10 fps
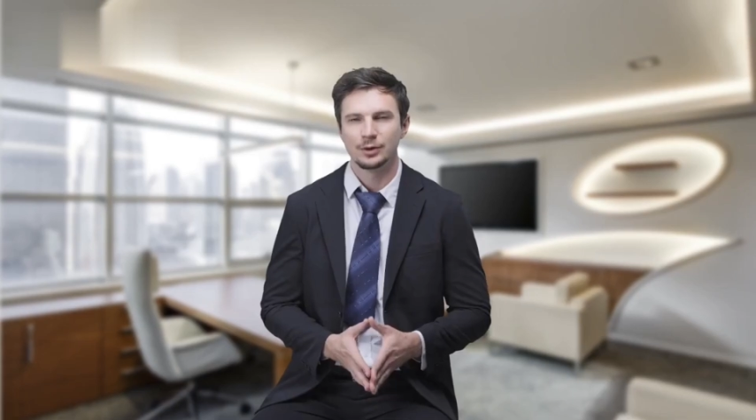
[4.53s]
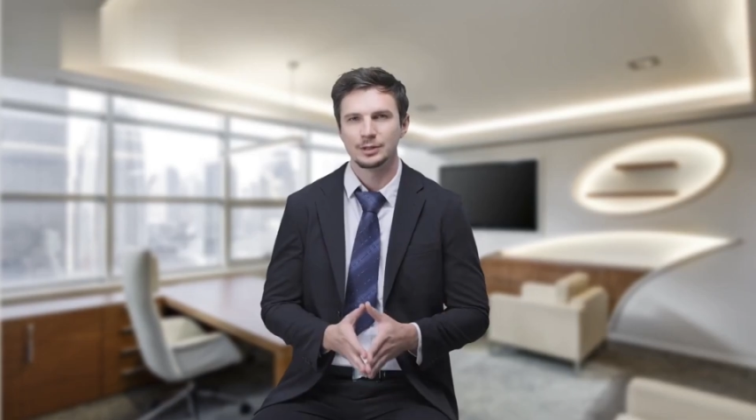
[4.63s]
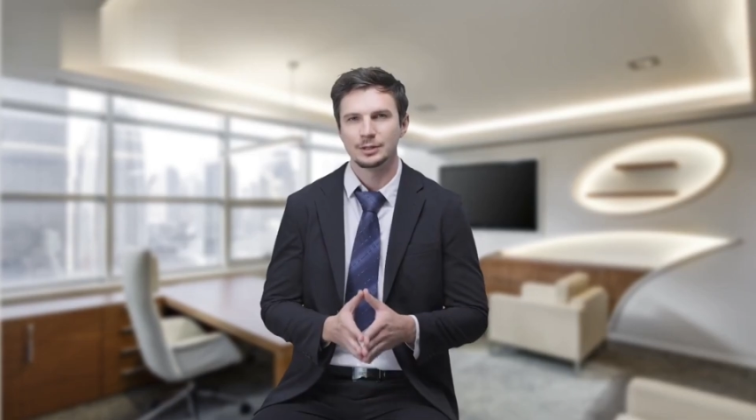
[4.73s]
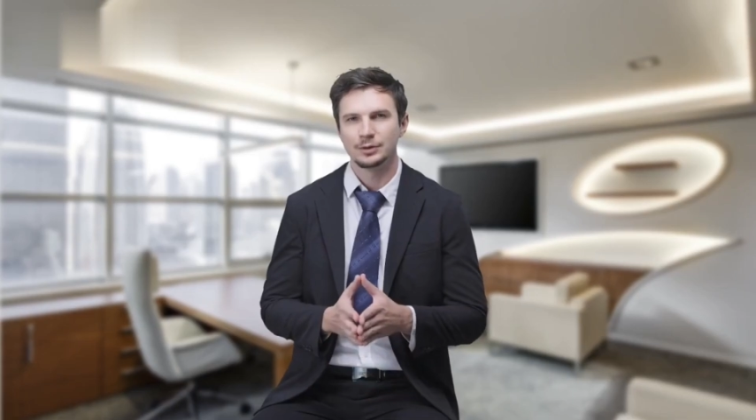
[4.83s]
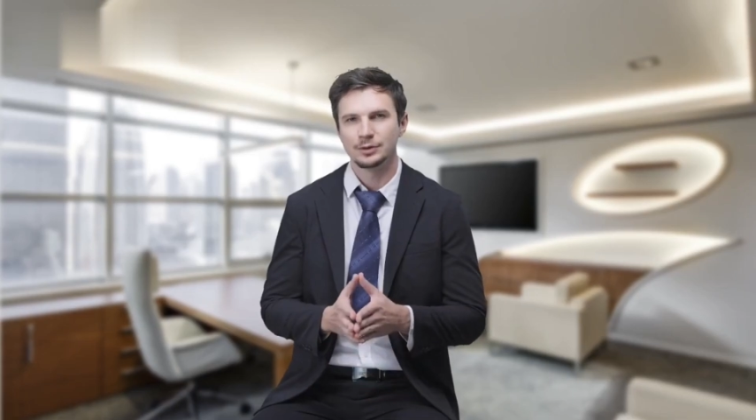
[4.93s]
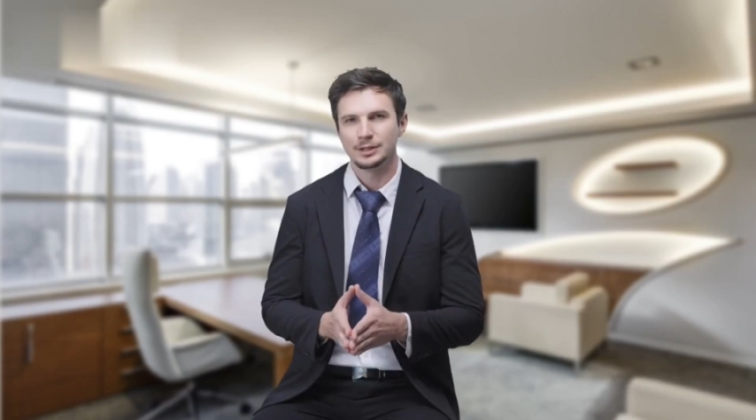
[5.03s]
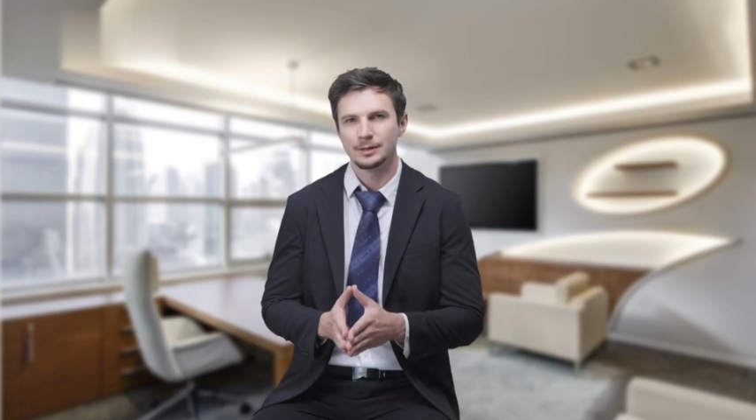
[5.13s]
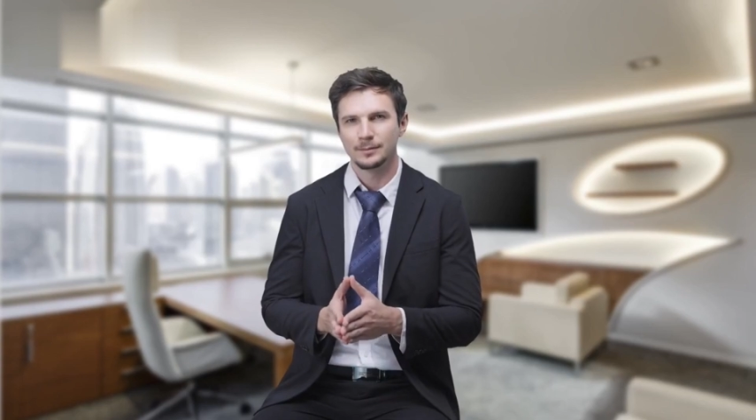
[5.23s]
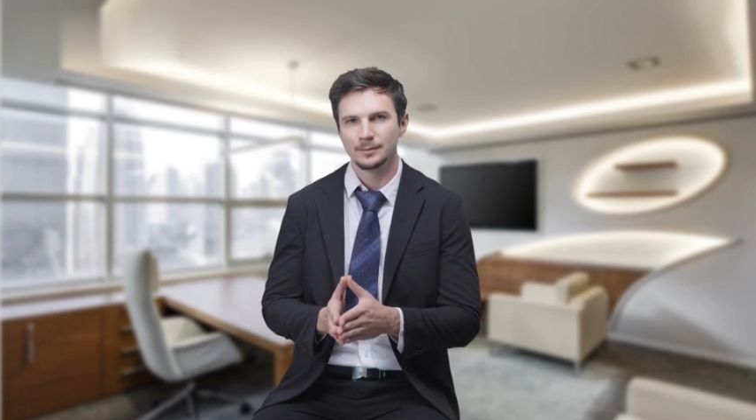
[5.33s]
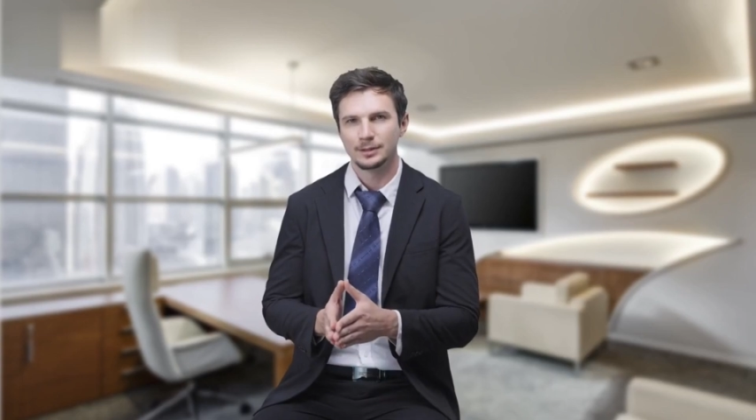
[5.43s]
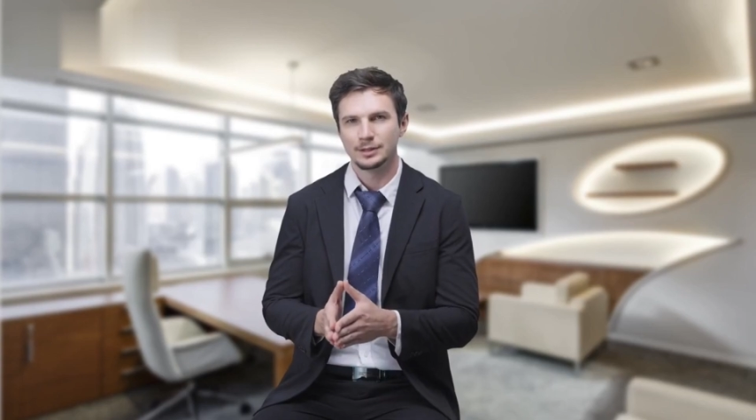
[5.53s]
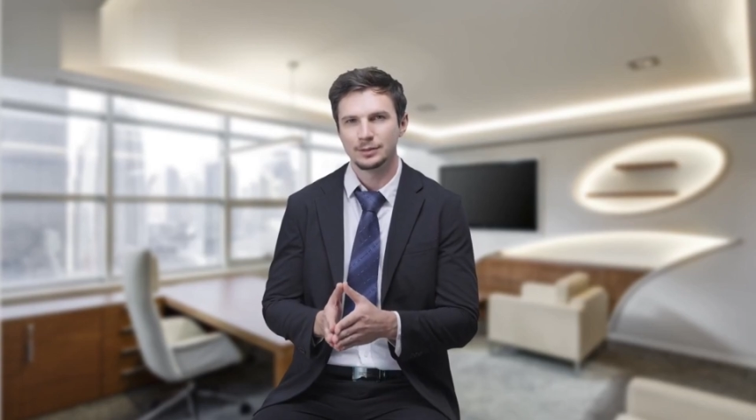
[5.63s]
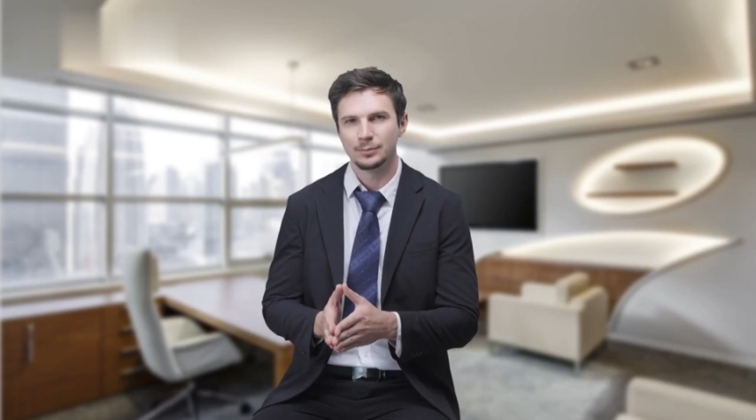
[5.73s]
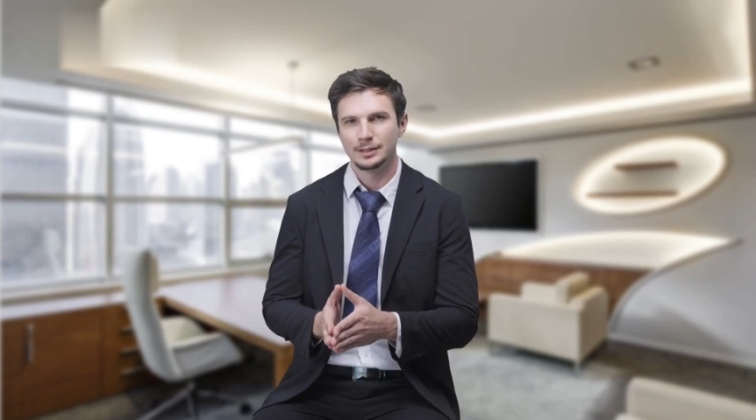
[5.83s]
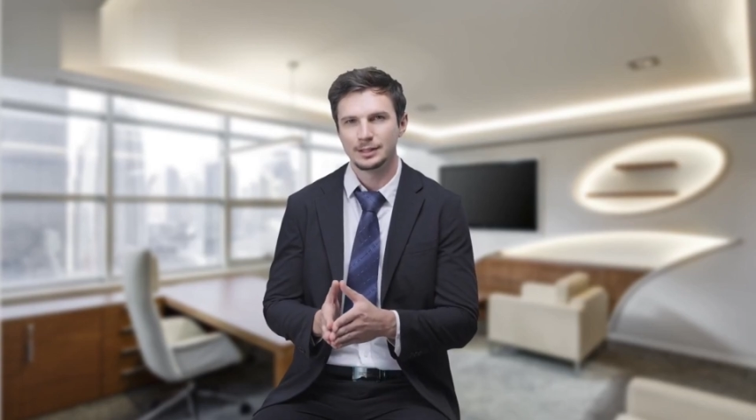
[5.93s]
Don't worry, it
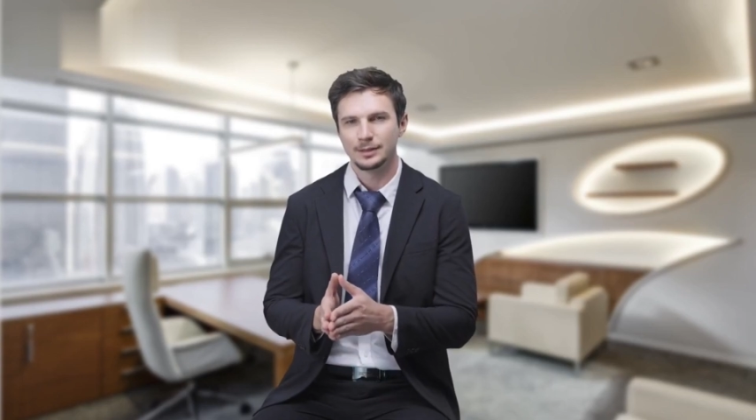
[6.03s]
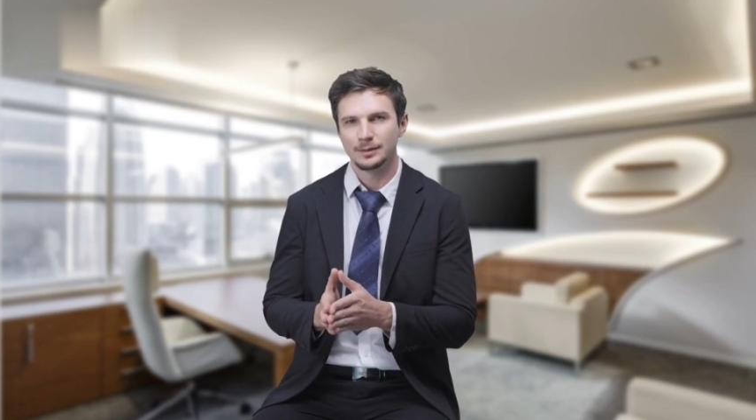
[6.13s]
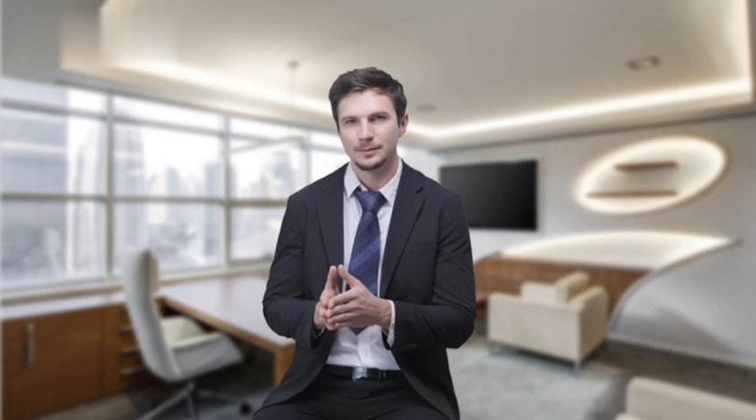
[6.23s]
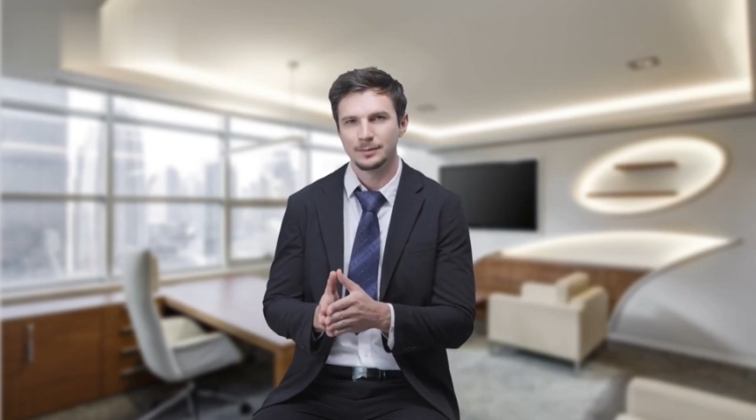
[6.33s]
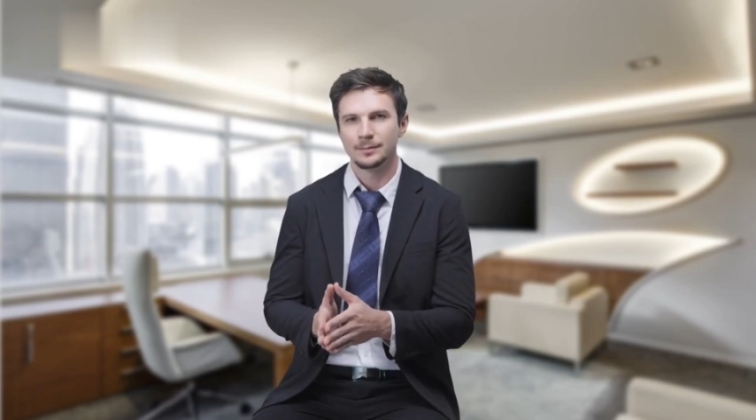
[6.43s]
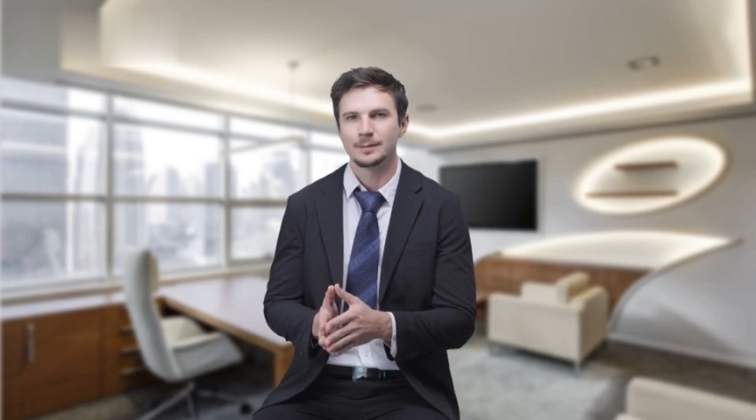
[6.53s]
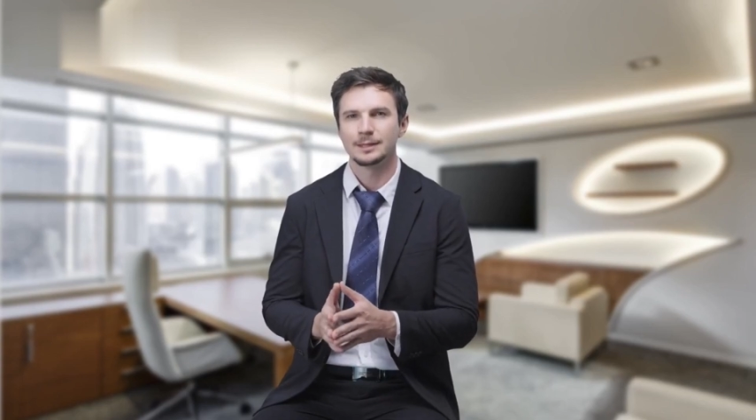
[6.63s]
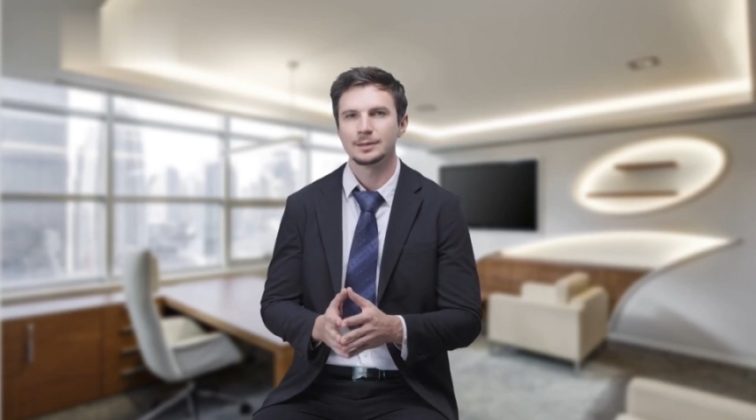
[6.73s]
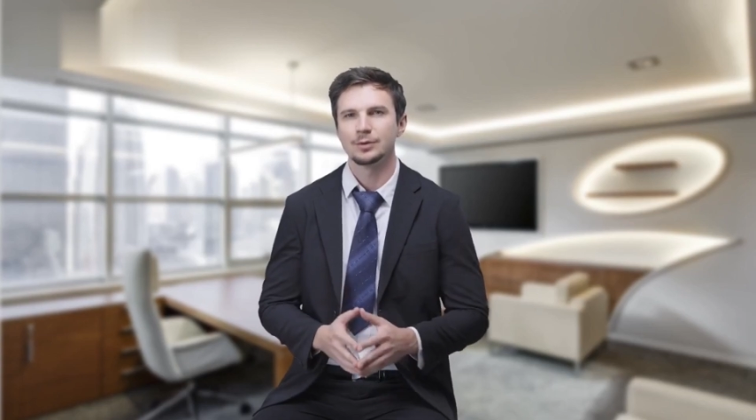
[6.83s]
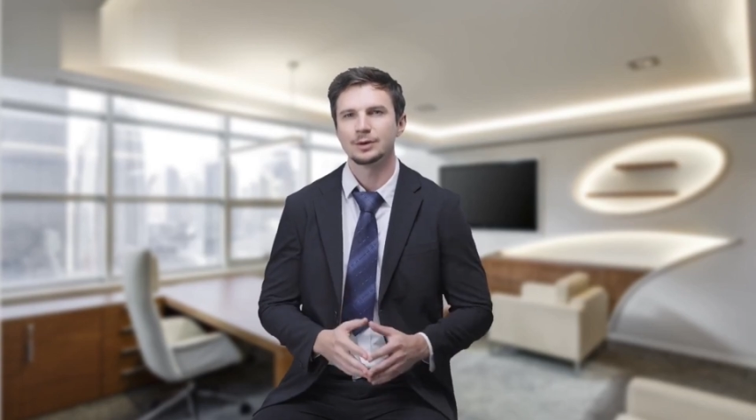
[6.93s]
happens to the best of us.